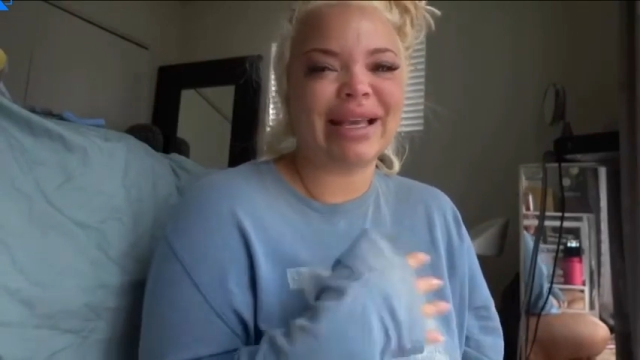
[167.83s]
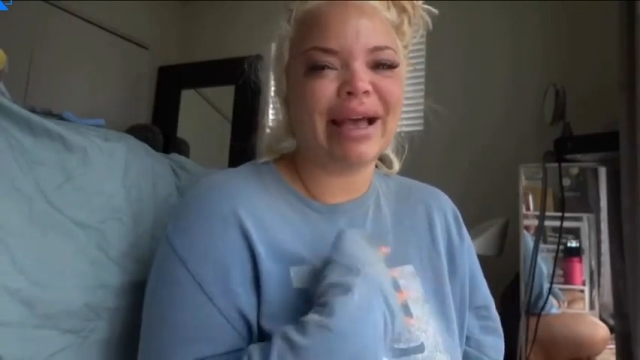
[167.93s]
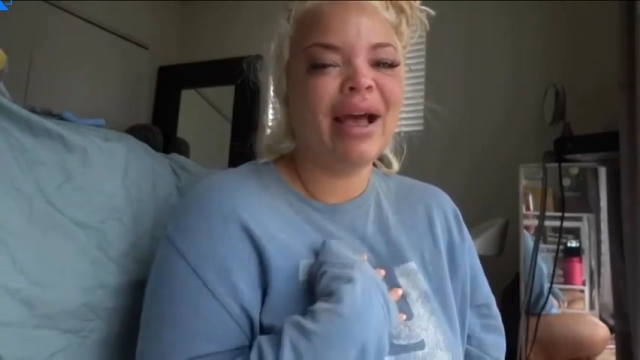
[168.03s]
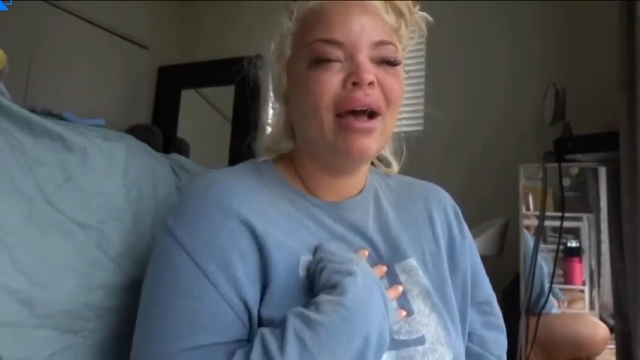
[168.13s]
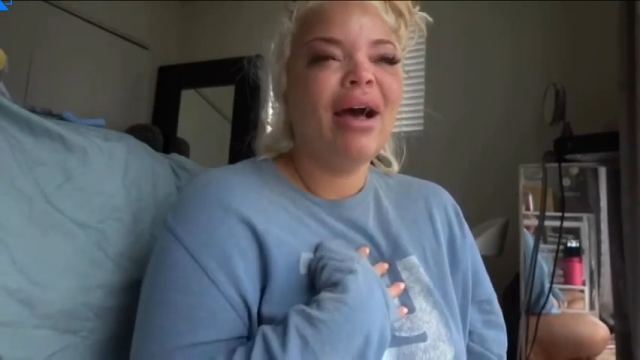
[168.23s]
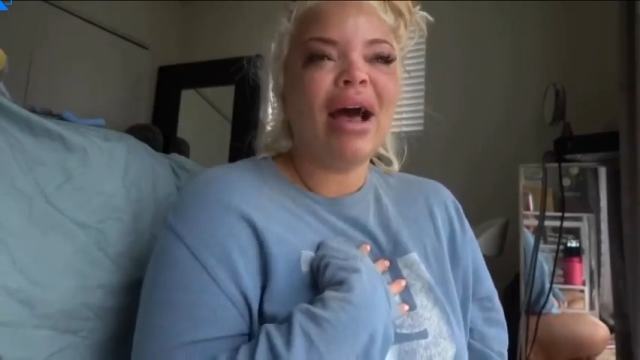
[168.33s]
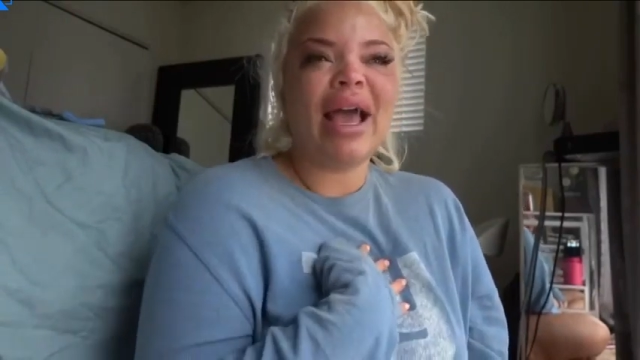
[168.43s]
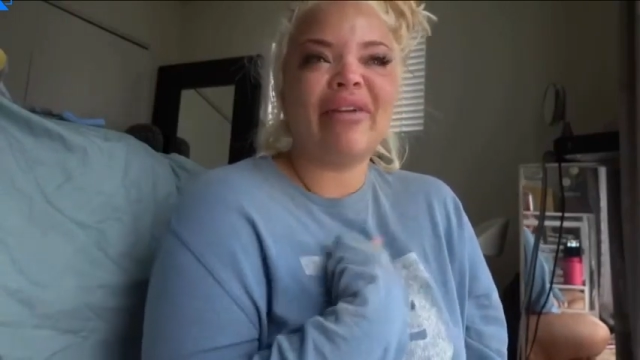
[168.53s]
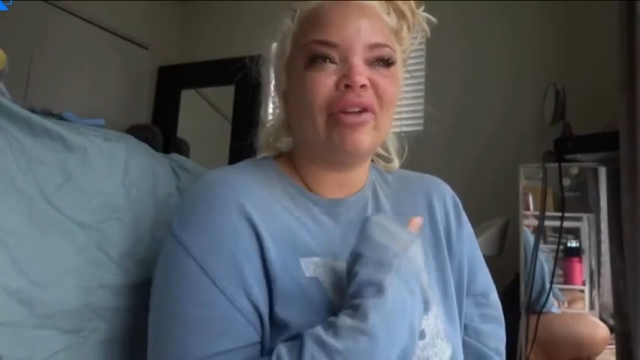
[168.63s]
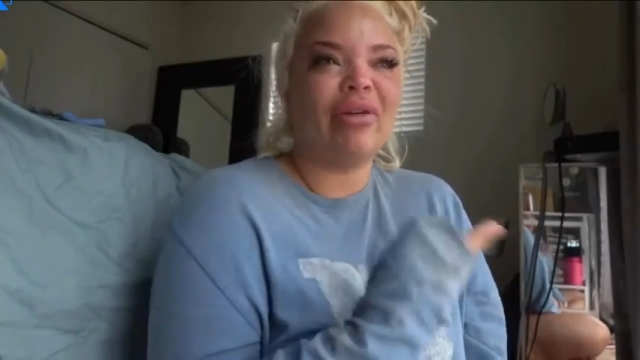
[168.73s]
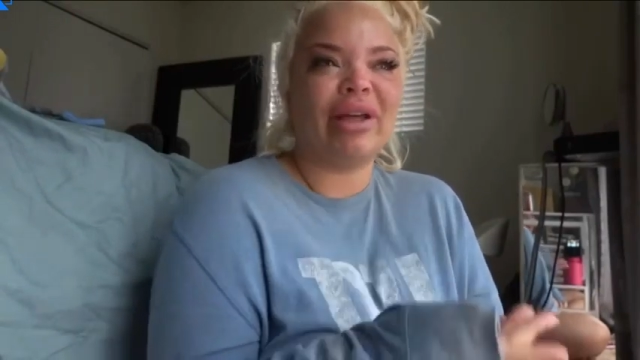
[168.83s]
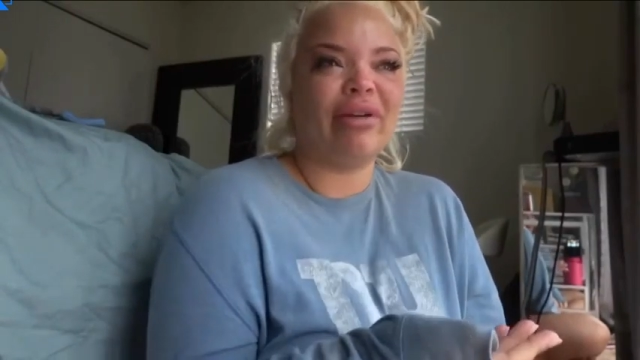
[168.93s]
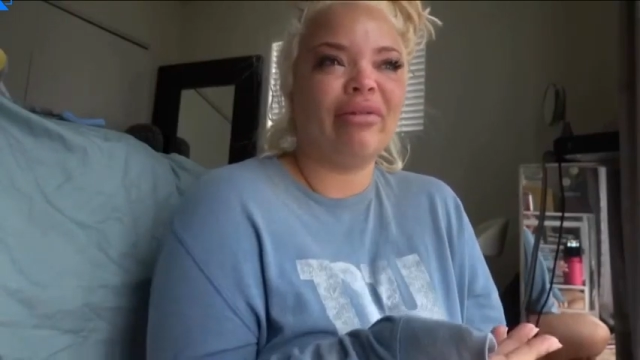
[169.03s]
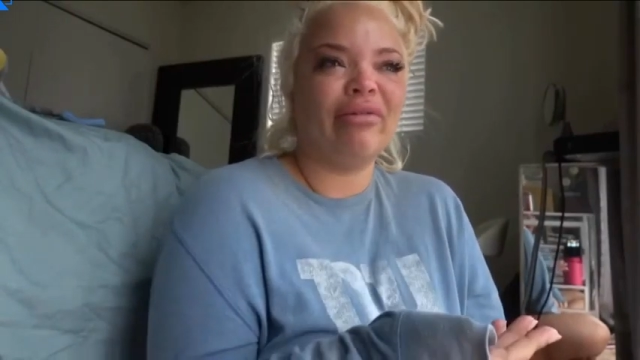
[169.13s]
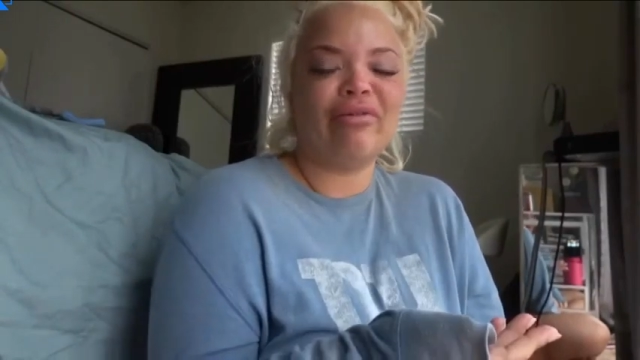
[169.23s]
Like, I have no
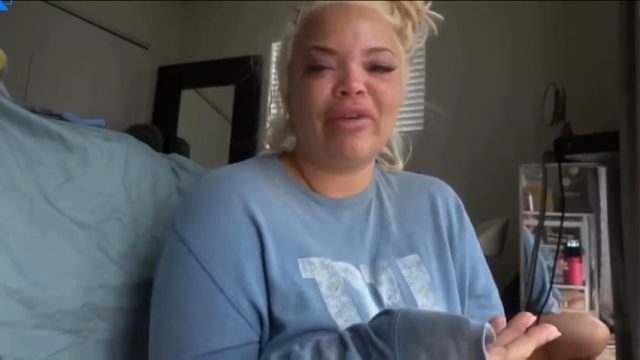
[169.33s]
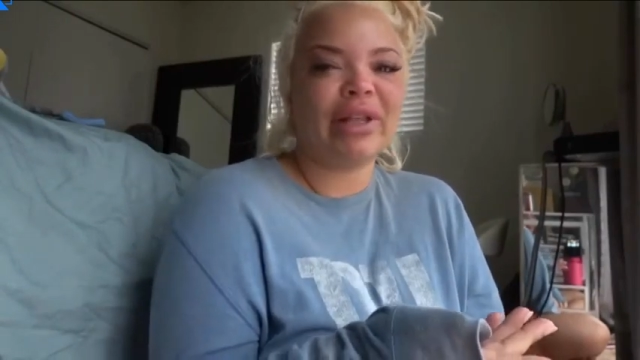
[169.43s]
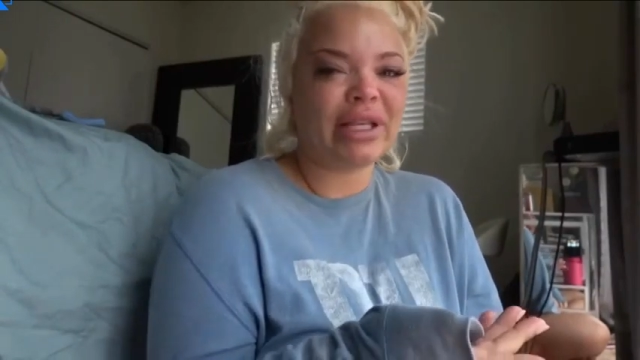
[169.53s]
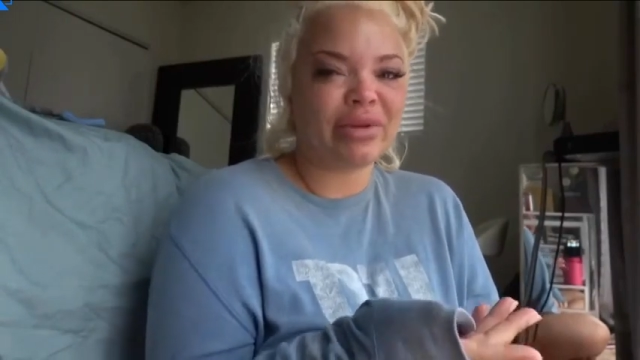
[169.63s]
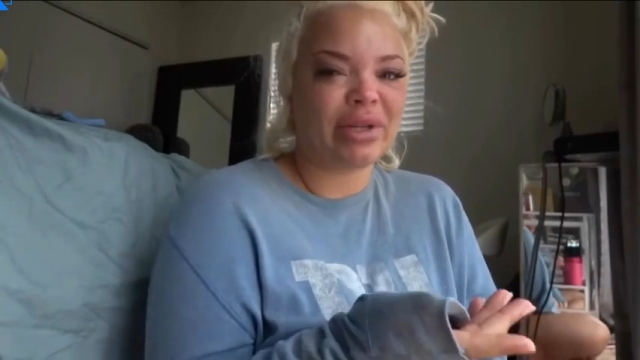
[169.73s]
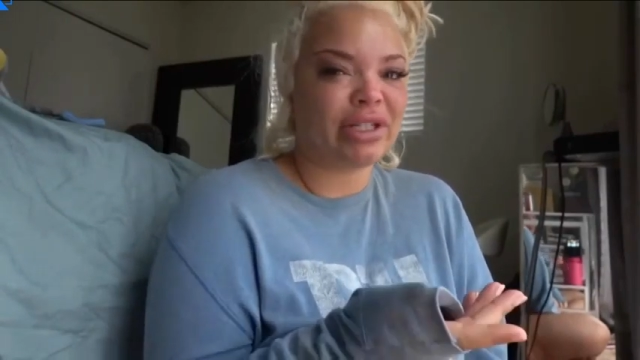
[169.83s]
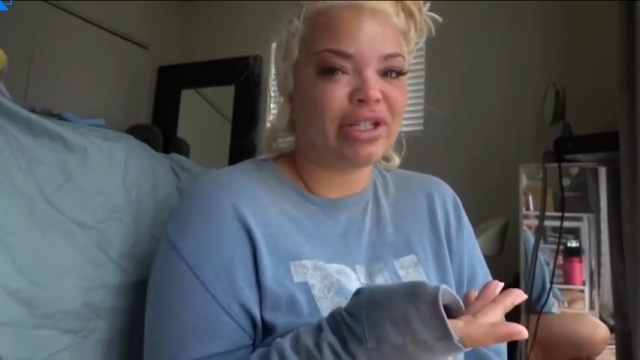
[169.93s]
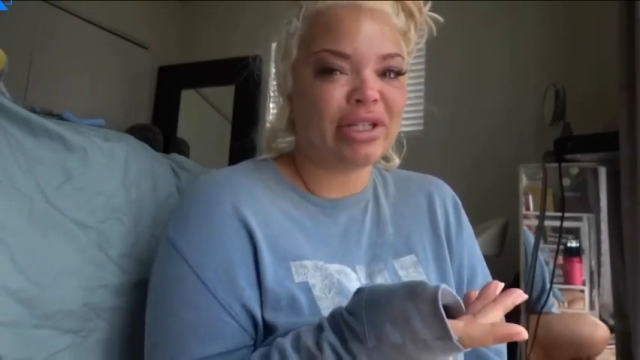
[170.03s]
ill feelings towards her.